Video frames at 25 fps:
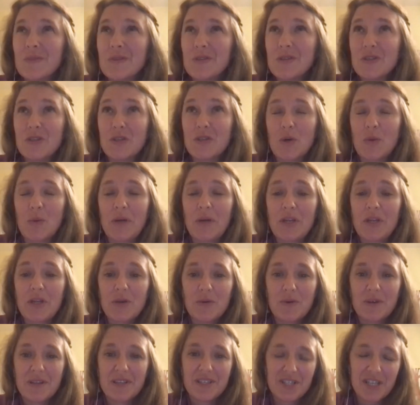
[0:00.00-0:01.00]
So when
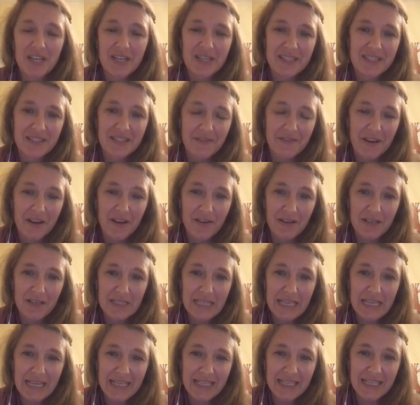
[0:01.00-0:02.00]
you inject the virus
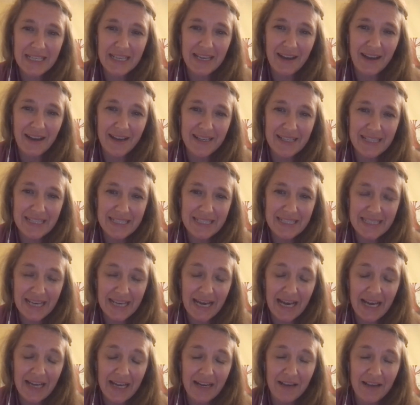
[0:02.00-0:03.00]
into the eye, does
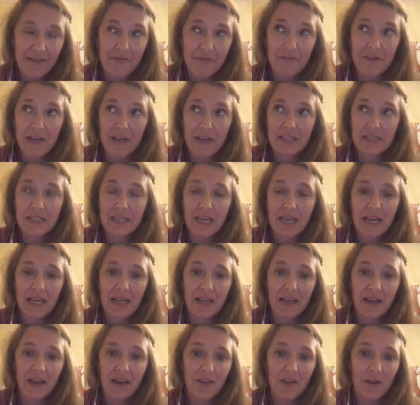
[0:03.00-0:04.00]
that affect
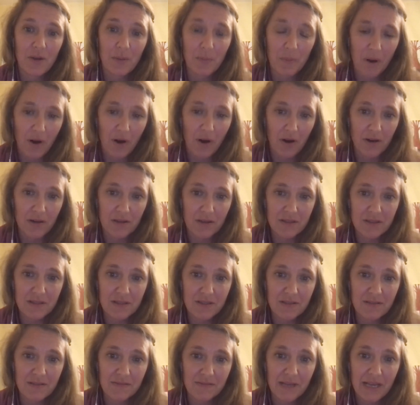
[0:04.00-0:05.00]
any other
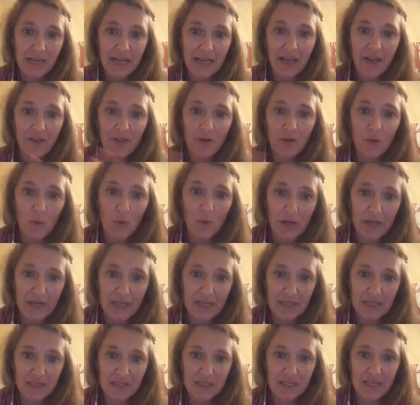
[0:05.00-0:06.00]
parts, any other
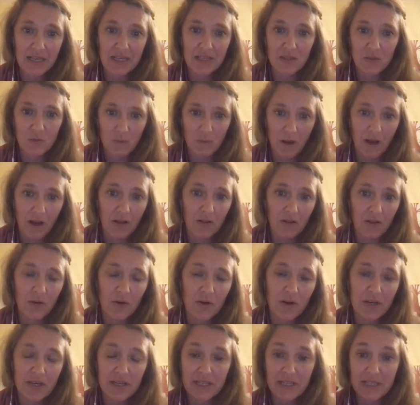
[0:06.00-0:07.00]
organs as well?
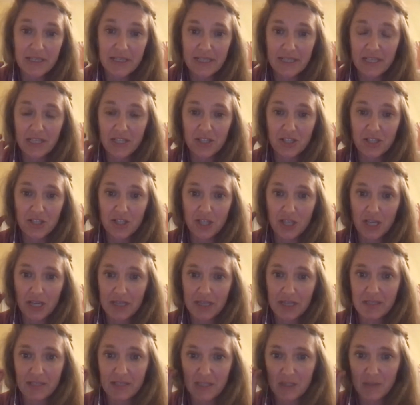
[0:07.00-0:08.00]
Or is it
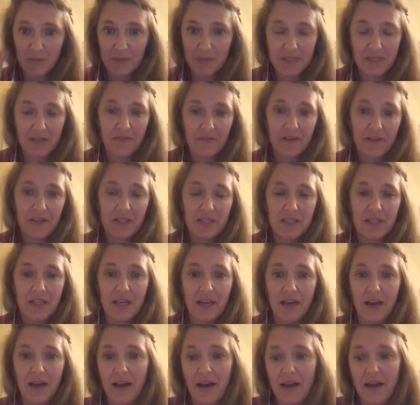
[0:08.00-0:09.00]
just specific to the
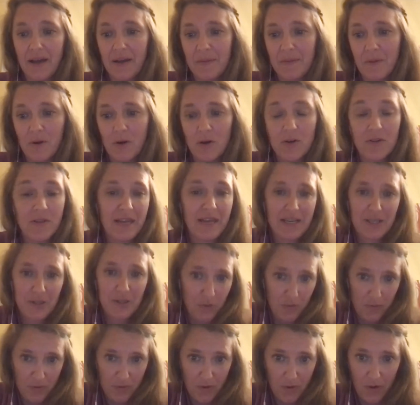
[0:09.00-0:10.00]
eye, or do they
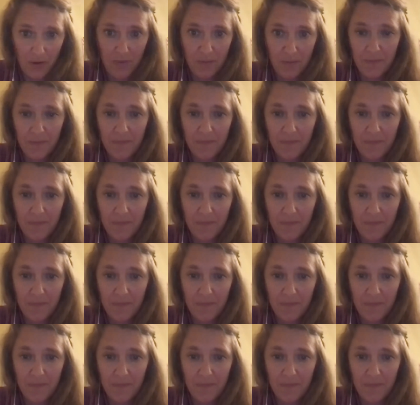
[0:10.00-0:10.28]
don't know?